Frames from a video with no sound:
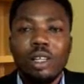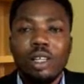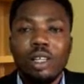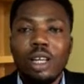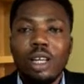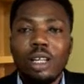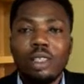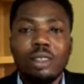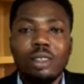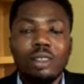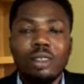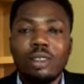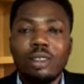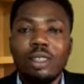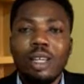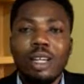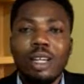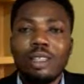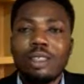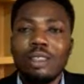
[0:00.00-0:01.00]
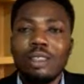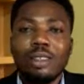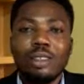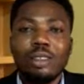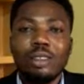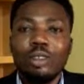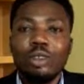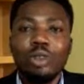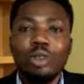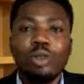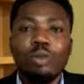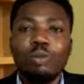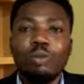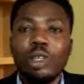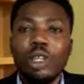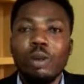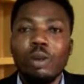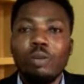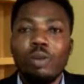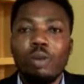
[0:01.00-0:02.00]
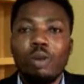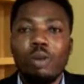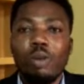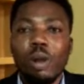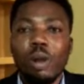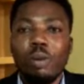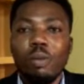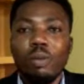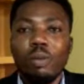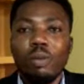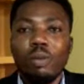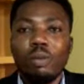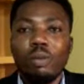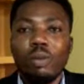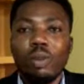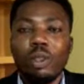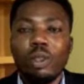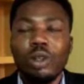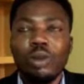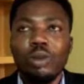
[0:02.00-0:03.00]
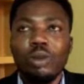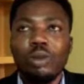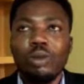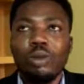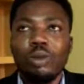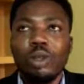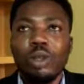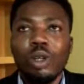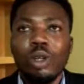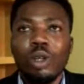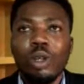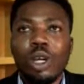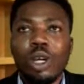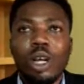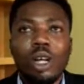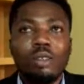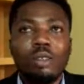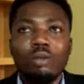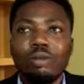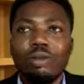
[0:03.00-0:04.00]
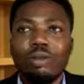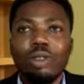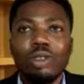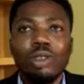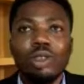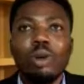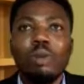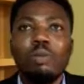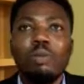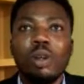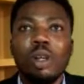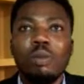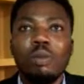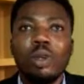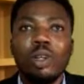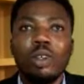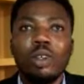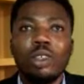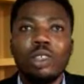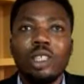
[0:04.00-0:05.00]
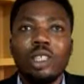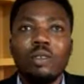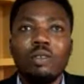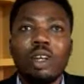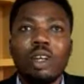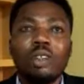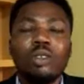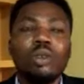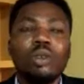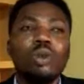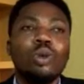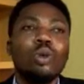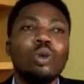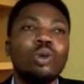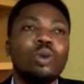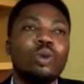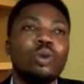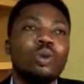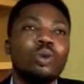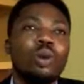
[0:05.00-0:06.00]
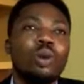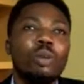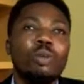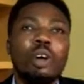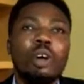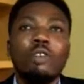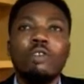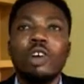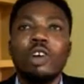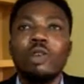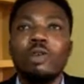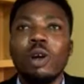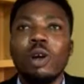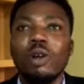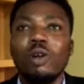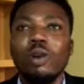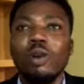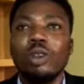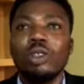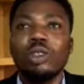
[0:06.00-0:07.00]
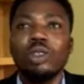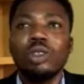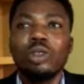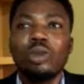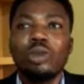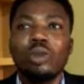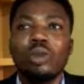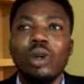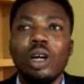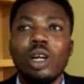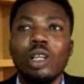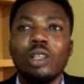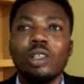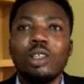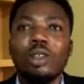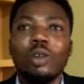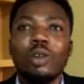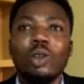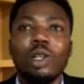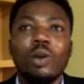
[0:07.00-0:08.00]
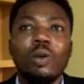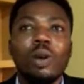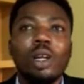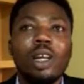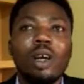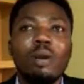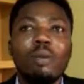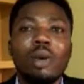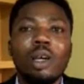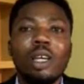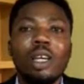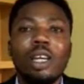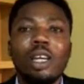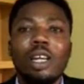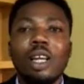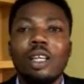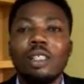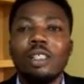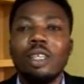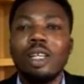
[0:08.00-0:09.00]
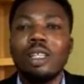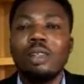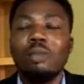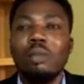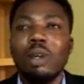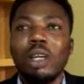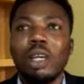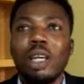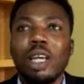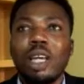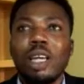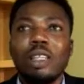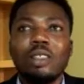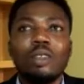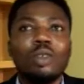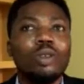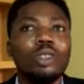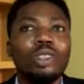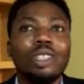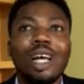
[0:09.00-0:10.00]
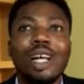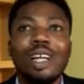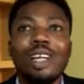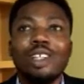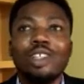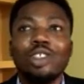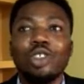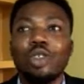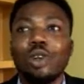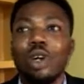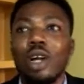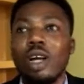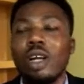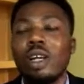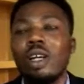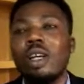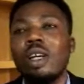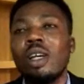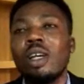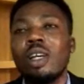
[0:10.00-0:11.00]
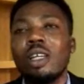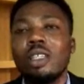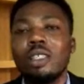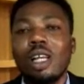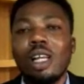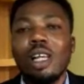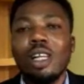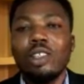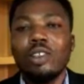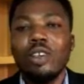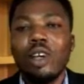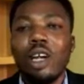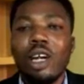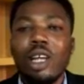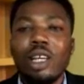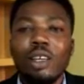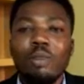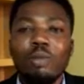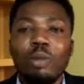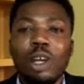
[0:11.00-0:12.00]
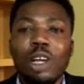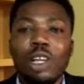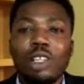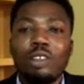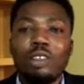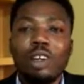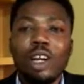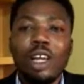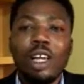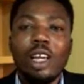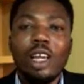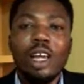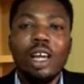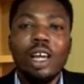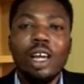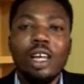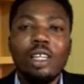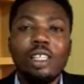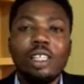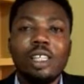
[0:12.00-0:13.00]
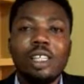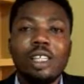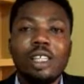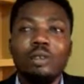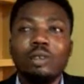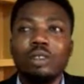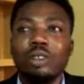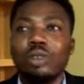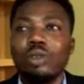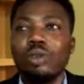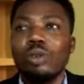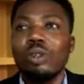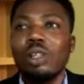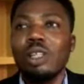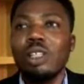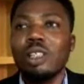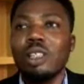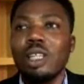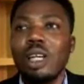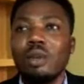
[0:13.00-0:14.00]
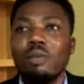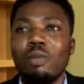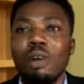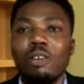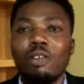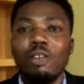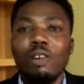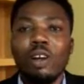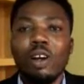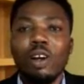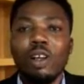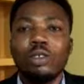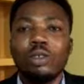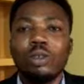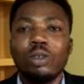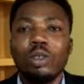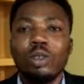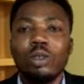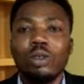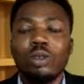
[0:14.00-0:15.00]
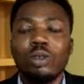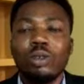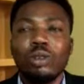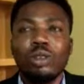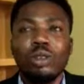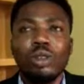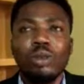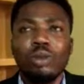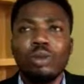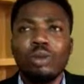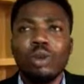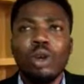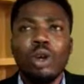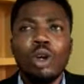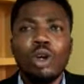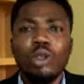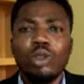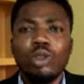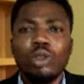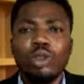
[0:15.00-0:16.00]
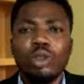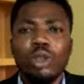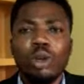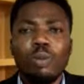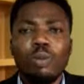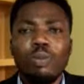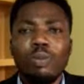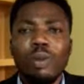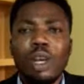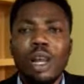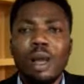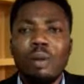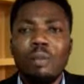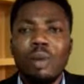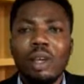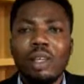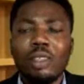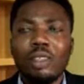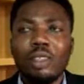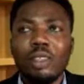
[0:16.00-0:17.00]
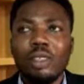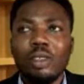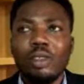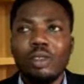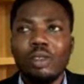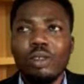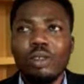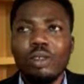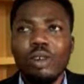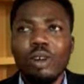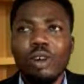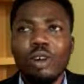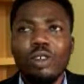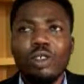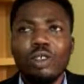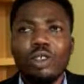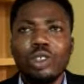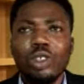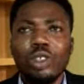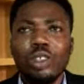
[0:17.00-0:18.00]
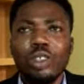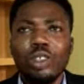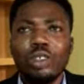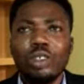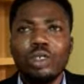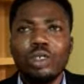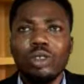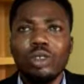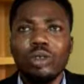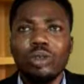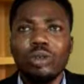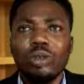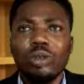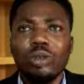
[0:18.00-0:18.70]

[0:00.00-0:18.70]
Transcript: That shouldn't be a problem, you know. And stop blaming yourself that, oh, when my friend were going to school, I didn't go there. When they are making A's, I didn't make A's. Oh, is that lecturer? Is that lecturer that gave me extra year and I didn't leave the school in time? My friend are doing this. No, stop lamenting. All you just need to do,